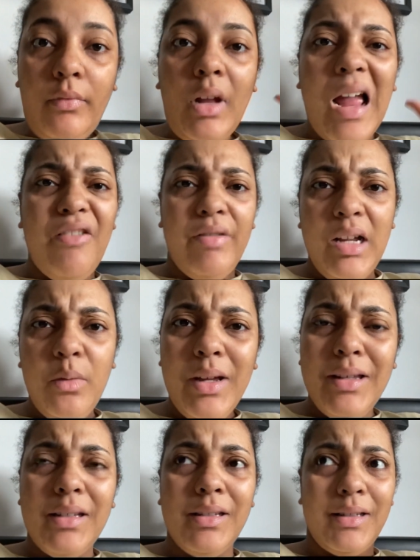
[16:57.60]
I really
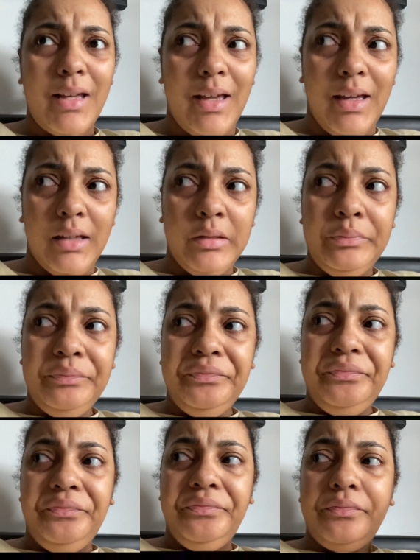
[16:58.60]
wanted to say
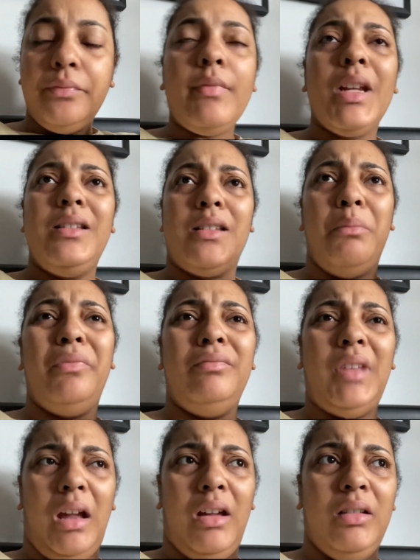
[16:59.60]

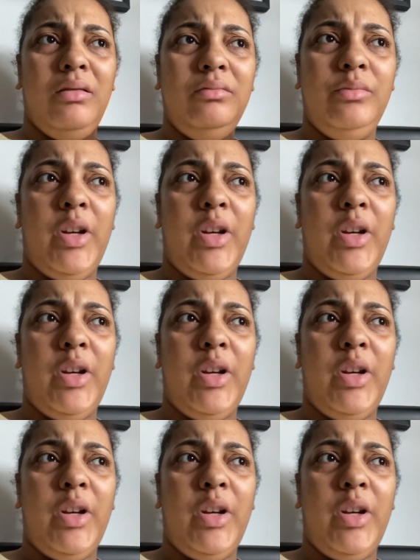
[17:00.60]
something,